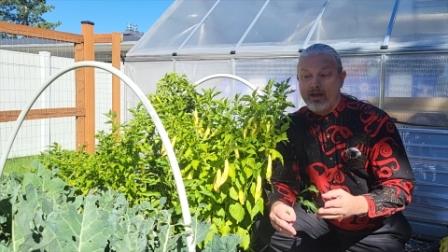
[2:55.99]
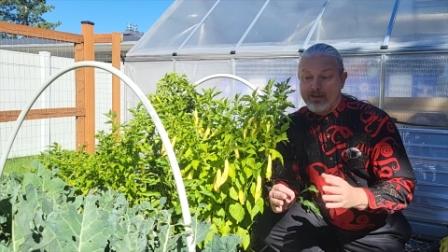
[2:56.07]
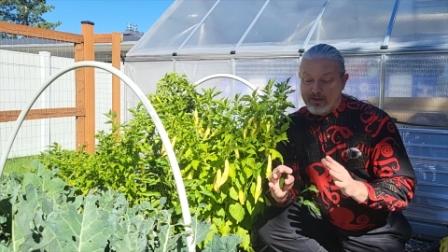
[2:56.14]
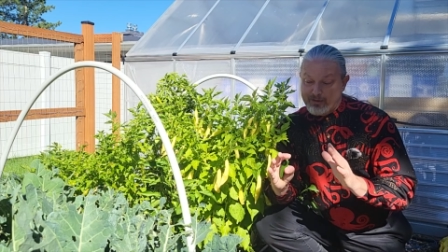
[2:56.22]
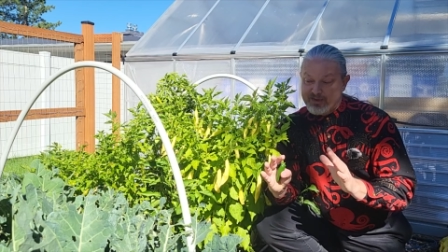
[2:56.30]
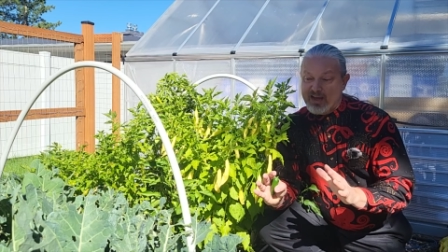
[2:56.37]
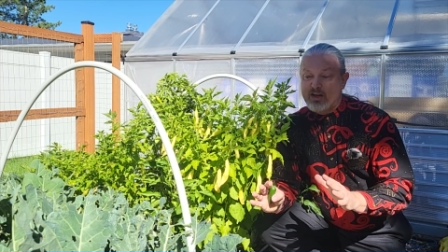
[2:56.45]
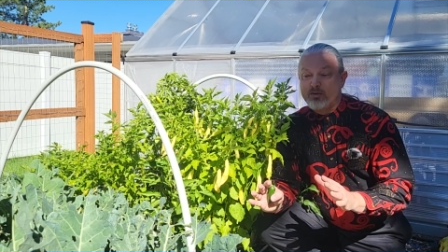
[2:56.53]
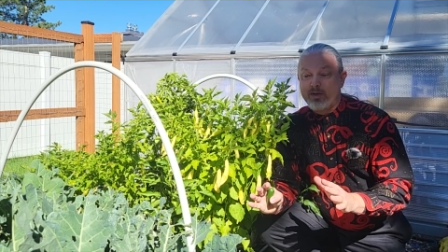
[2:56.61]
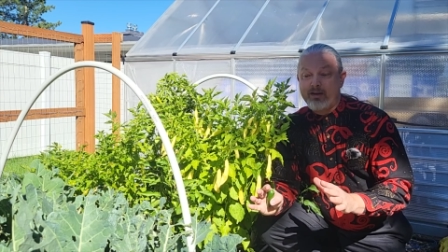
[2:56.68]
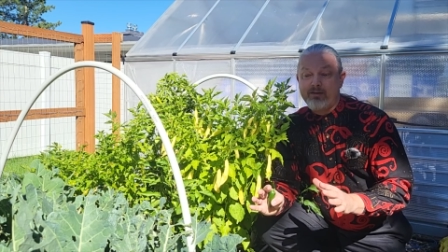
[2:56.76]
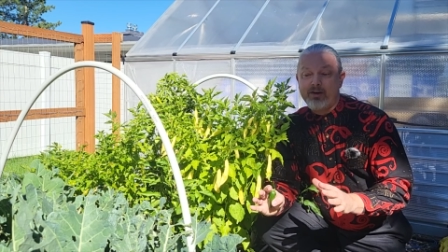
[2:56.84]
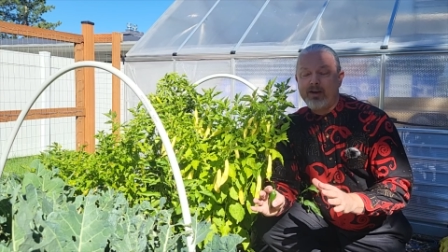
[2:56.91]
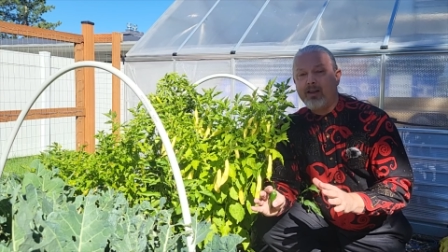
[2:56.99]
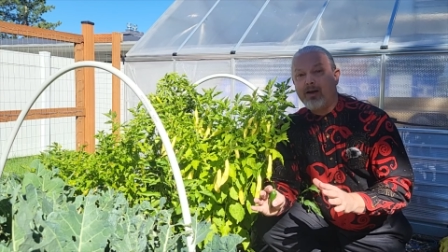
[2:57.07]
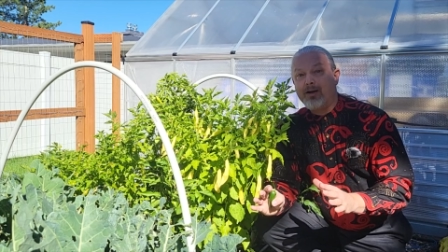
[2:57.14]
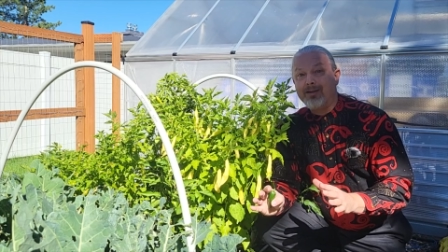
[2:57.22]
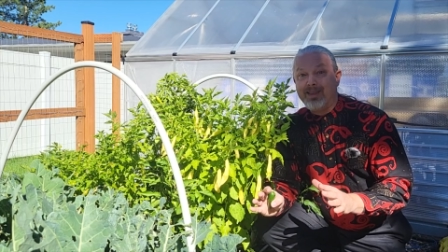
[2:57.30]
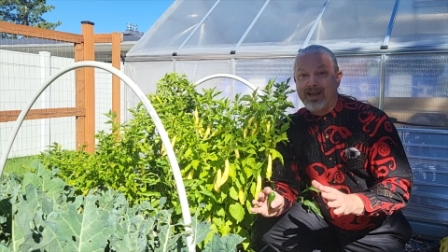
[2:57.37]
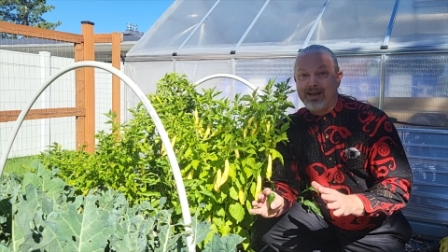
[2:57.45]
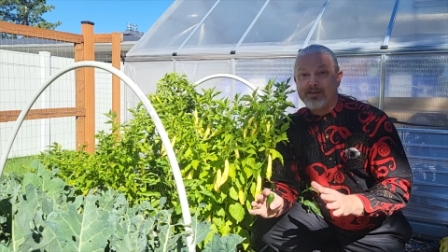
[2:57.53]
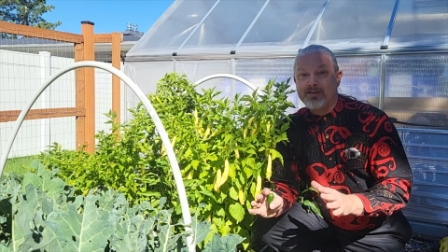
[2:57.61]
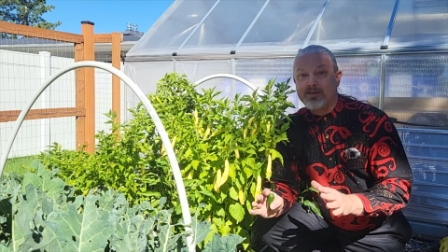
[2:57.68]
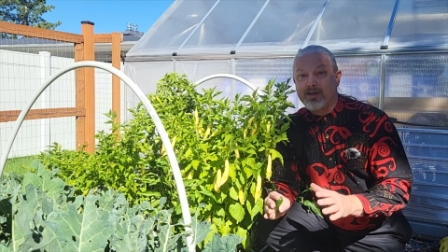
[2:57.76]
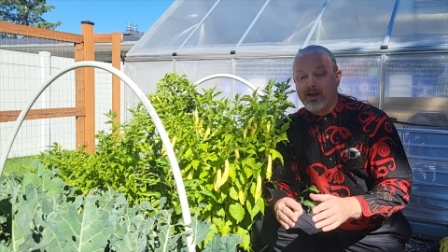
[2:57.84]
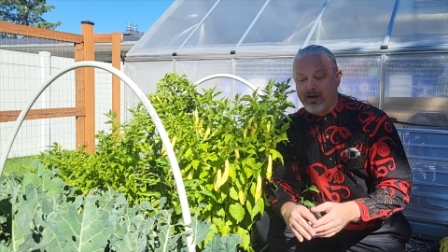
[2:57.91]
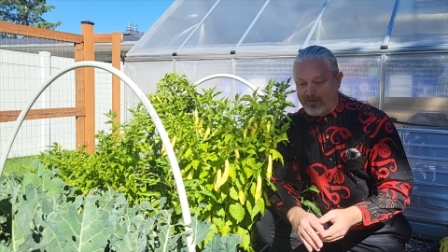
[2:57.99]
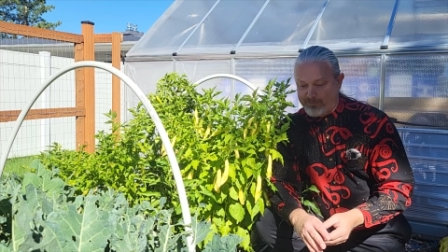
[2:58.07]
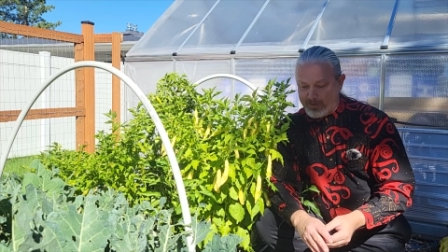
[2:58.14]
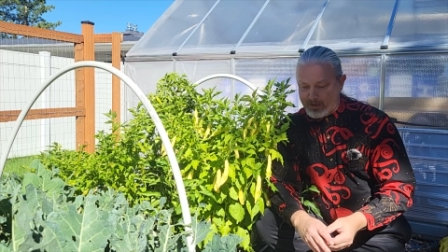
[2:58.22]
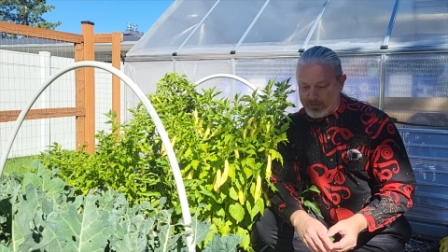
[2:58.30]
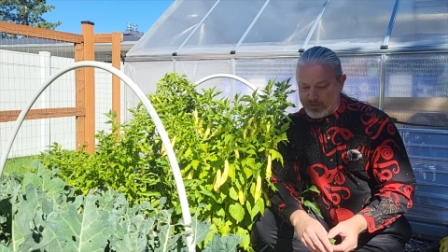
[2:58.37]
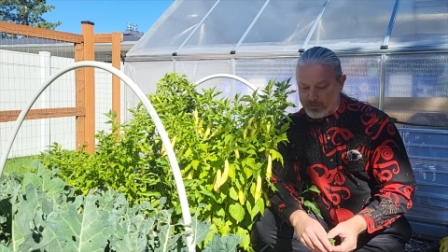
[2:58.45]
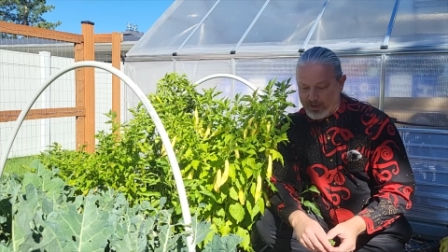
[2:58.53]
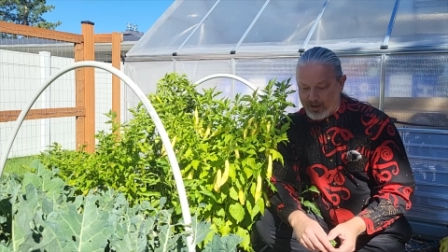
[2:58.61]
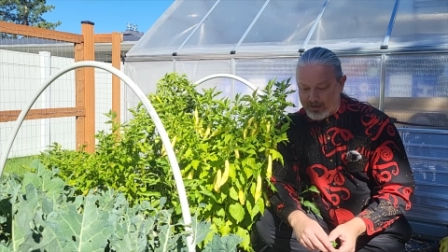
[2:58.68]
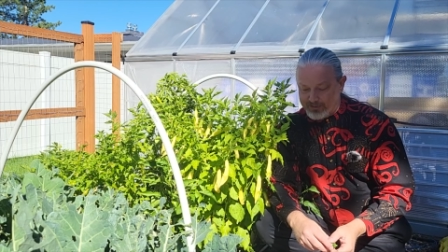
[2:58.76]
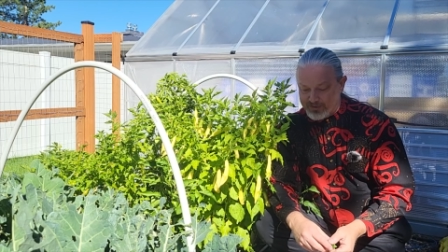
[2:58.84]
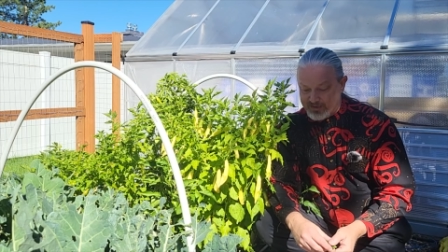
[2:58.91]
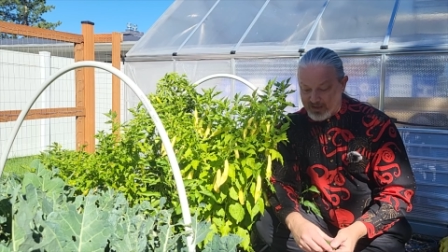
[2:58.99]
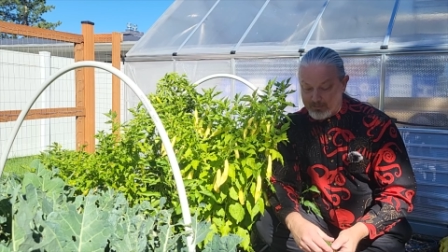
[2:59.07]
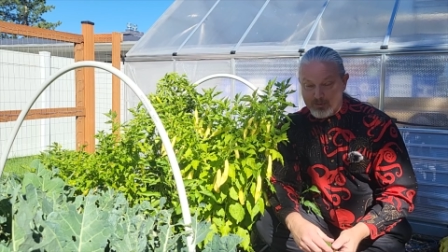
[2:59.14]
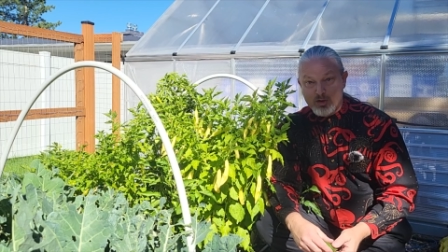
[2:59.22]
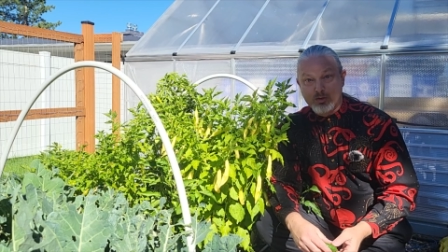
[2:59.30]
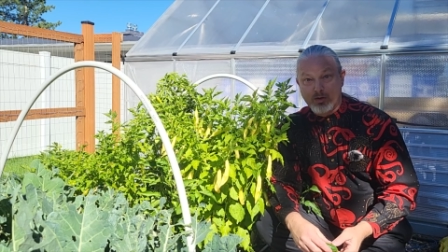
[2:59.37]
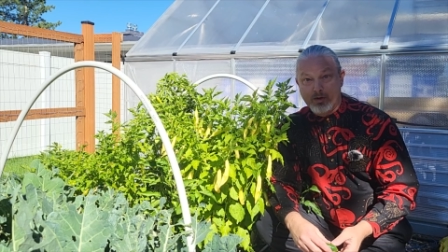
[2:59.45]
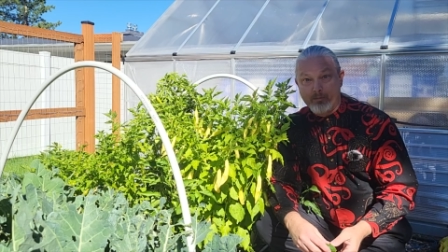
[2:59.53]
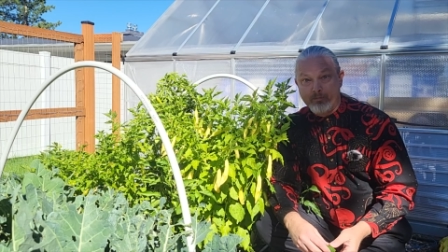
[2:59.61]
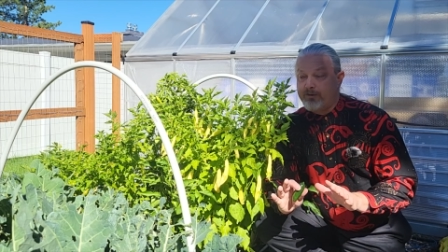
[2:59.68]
There is actually a very long list of peppers we harvest immature.